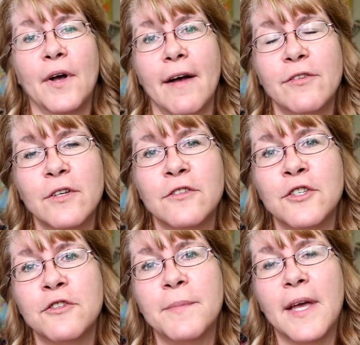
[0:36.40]
you'll have to
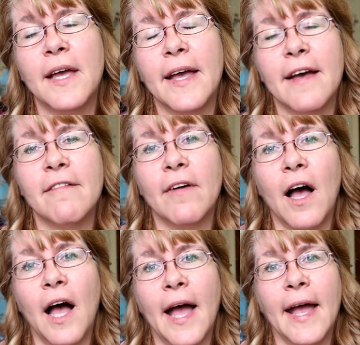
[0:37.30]
excuse me if
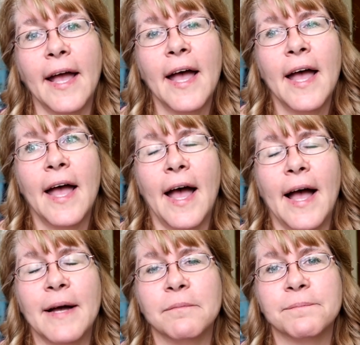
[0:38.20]
I
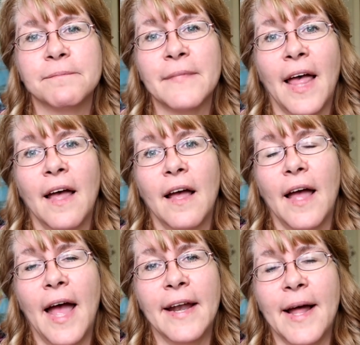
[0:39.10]
um,
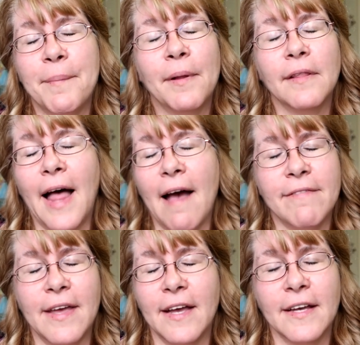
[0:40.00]
end up
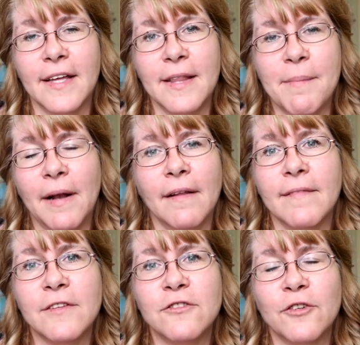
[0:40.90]
laughing in the middle of
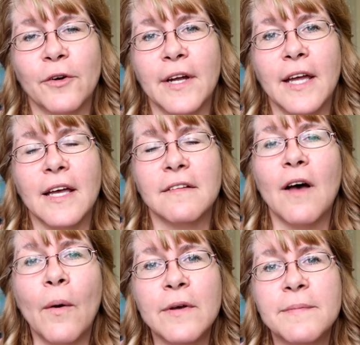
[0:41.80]
this story. It's
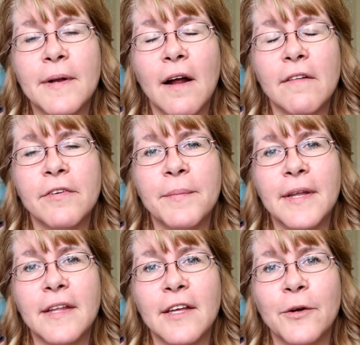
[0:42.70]
always been hard for me
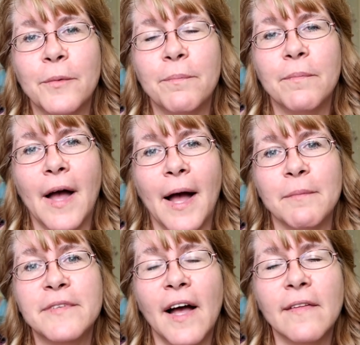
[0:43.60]
to
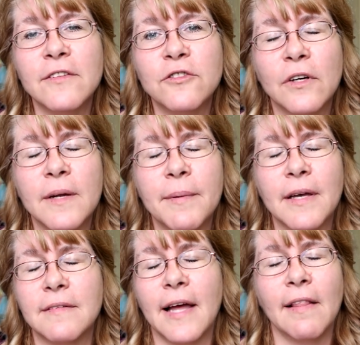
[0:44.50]
um, tell this story
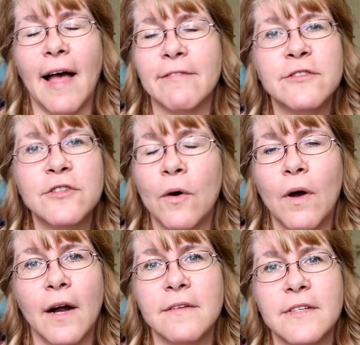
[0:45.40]
because I laugh so
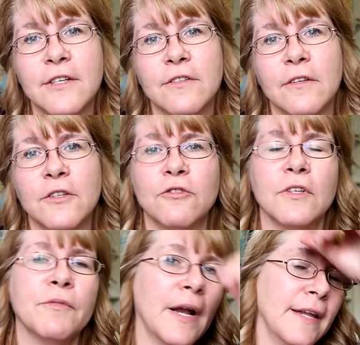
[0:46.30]
hard. Tears are
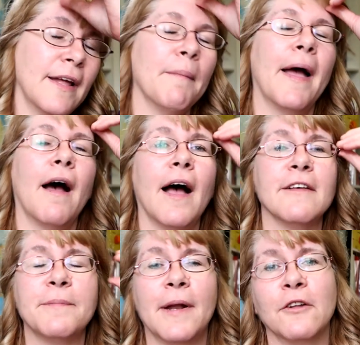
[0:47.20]
usually running down my
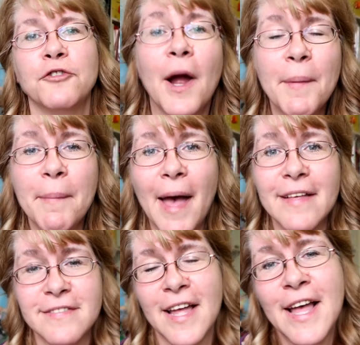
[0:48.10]
eyes, but I'll try my
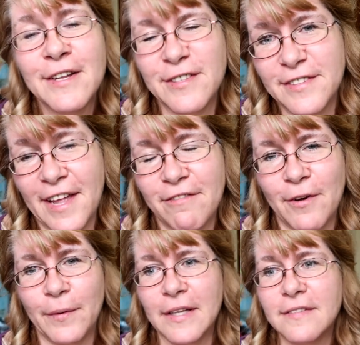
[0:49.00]
best to stay
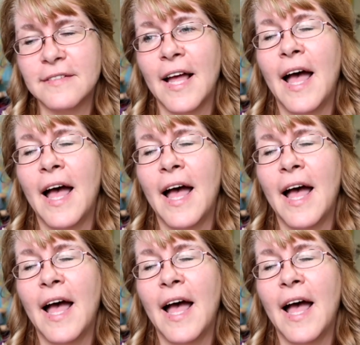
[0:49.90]
focused.